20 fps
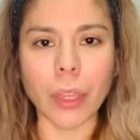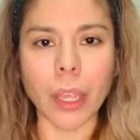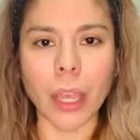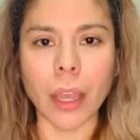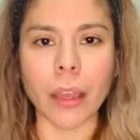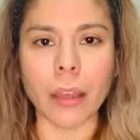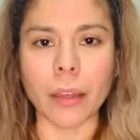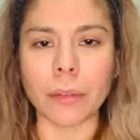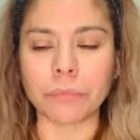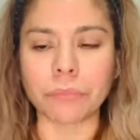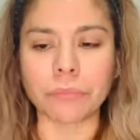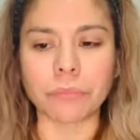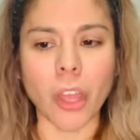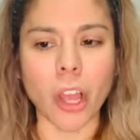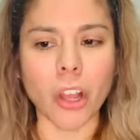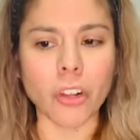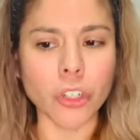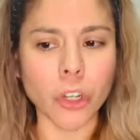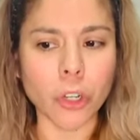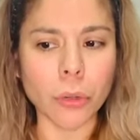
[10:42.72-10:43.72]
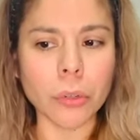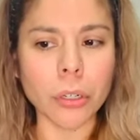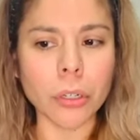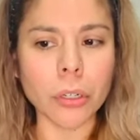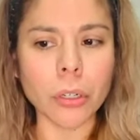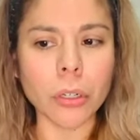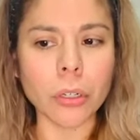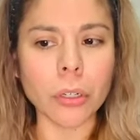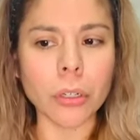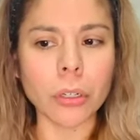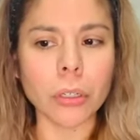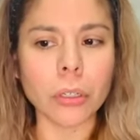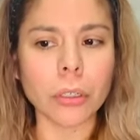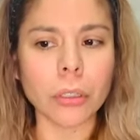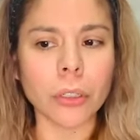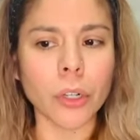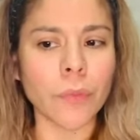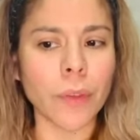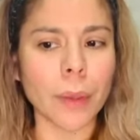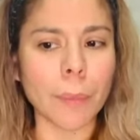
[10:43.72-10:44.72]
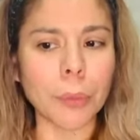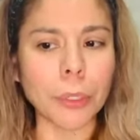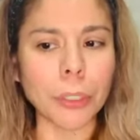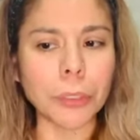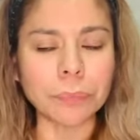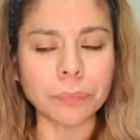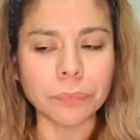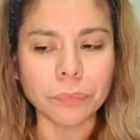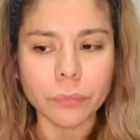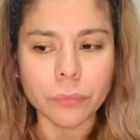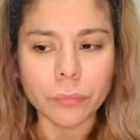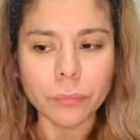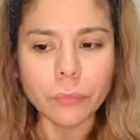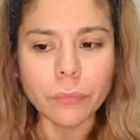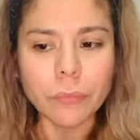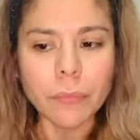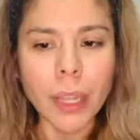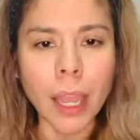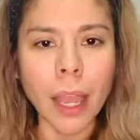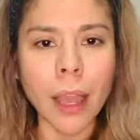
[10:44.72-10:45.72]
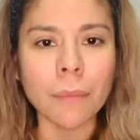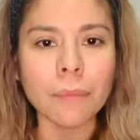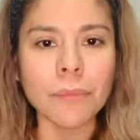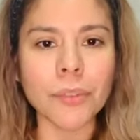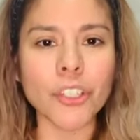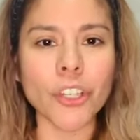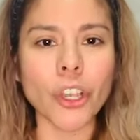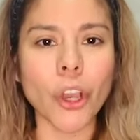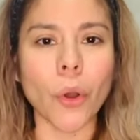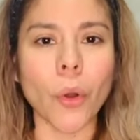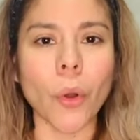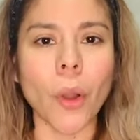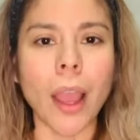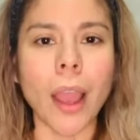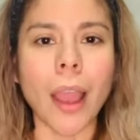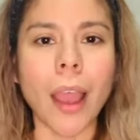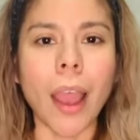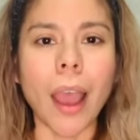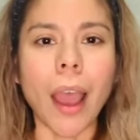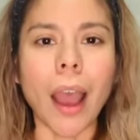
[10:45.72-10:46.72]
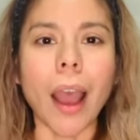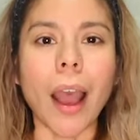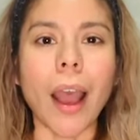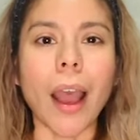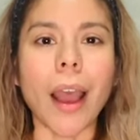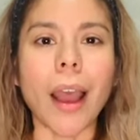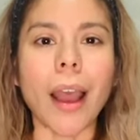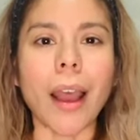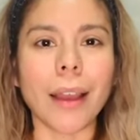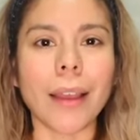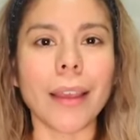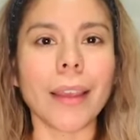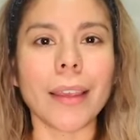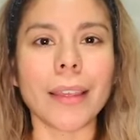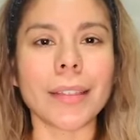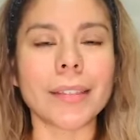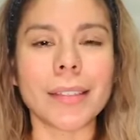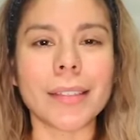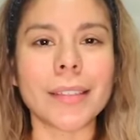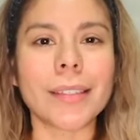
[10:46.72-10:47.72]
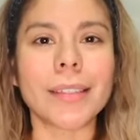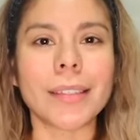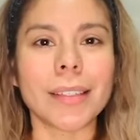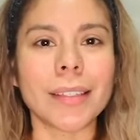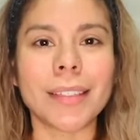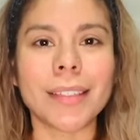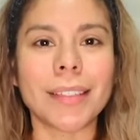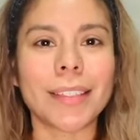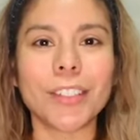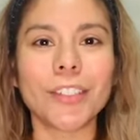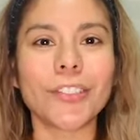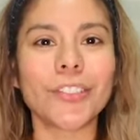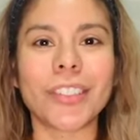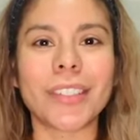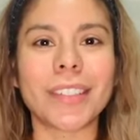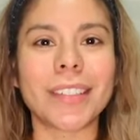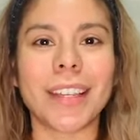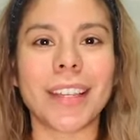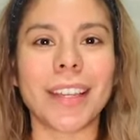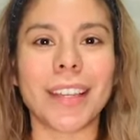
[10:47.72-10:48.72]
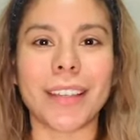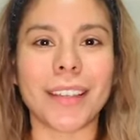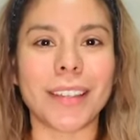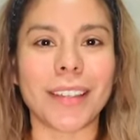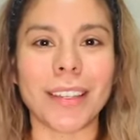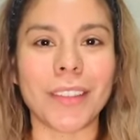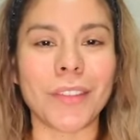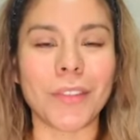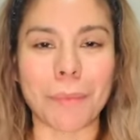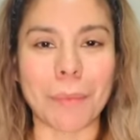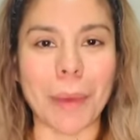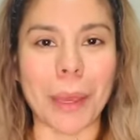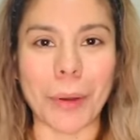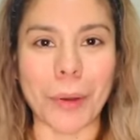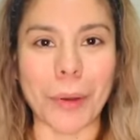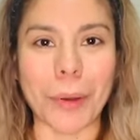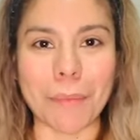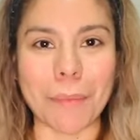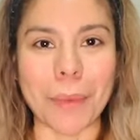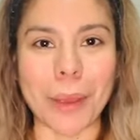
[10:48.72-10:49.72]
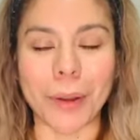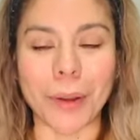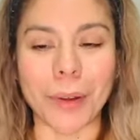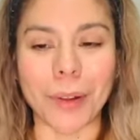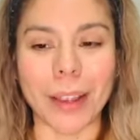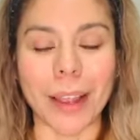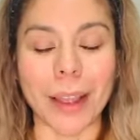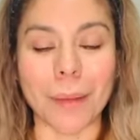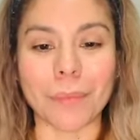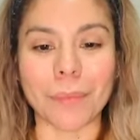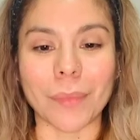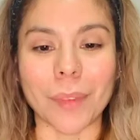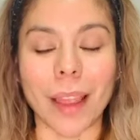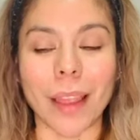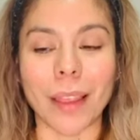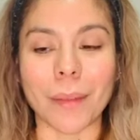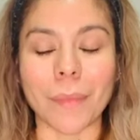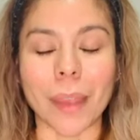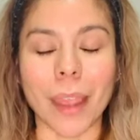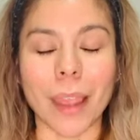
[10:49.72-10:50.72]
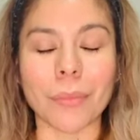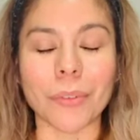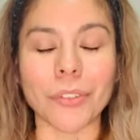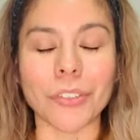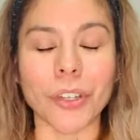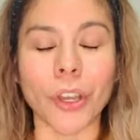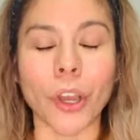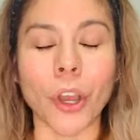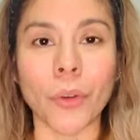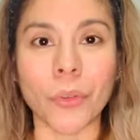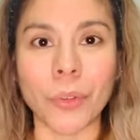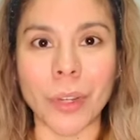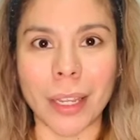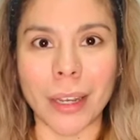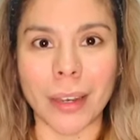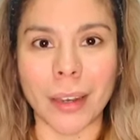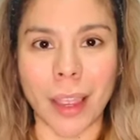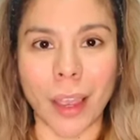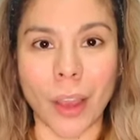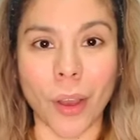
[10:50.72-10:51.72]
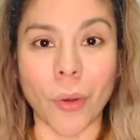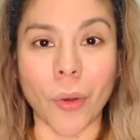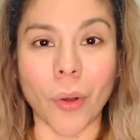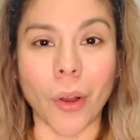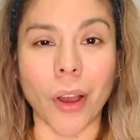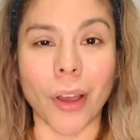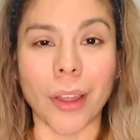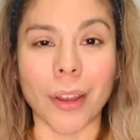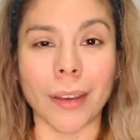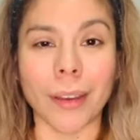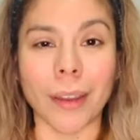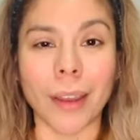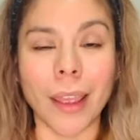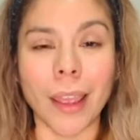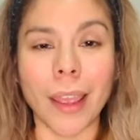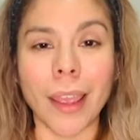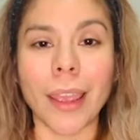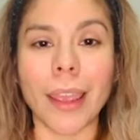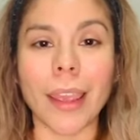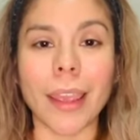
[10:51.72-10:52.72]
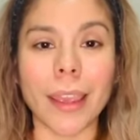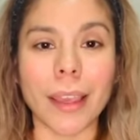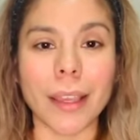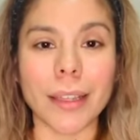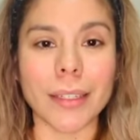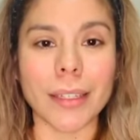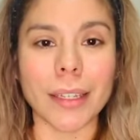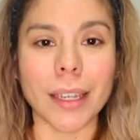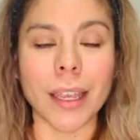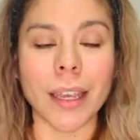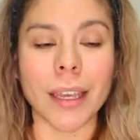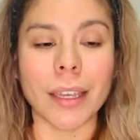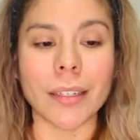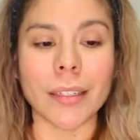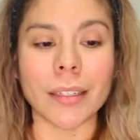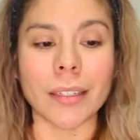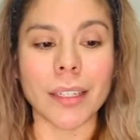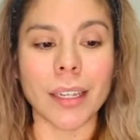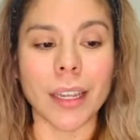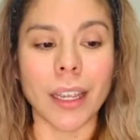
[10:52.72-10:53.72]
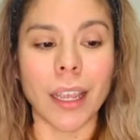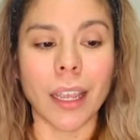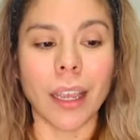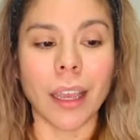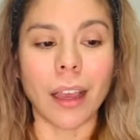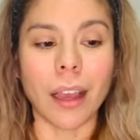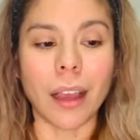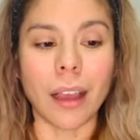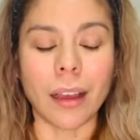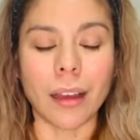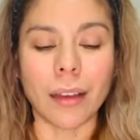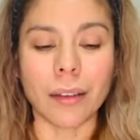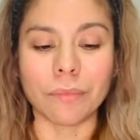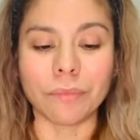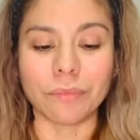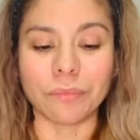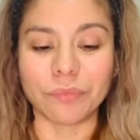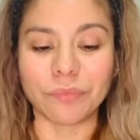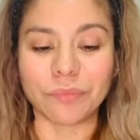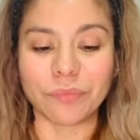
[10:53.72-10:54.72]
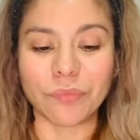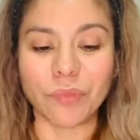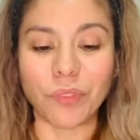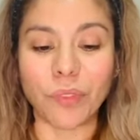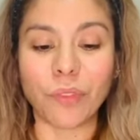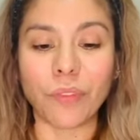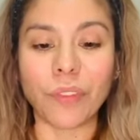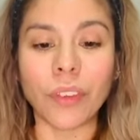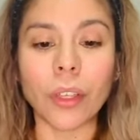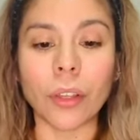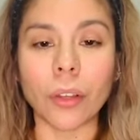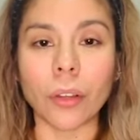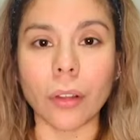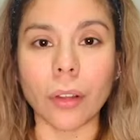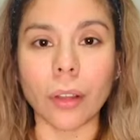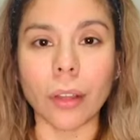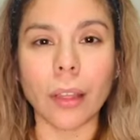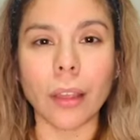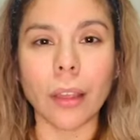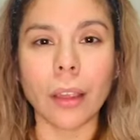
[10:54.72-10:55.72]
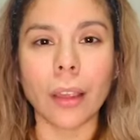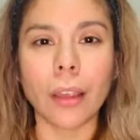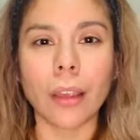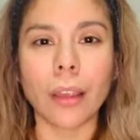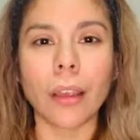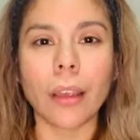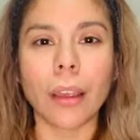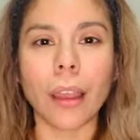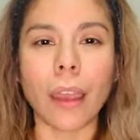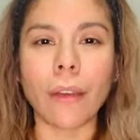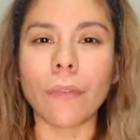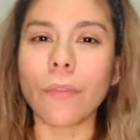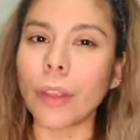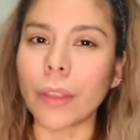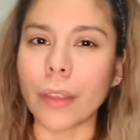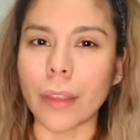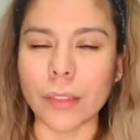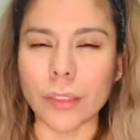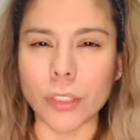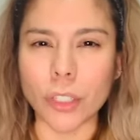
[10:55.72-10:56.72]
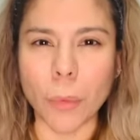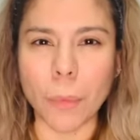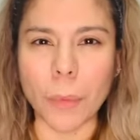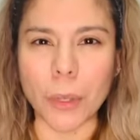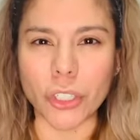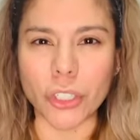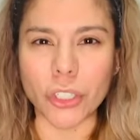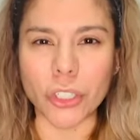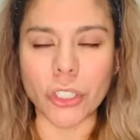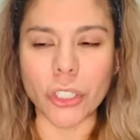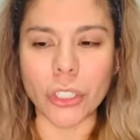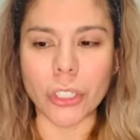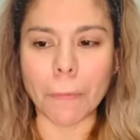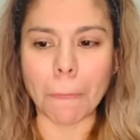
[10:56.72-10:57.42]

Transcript: um, October, November. Um, so it's, it's still just getting even better and better. Like I'm, I'm able to hone in now on it and, um, feel everything so much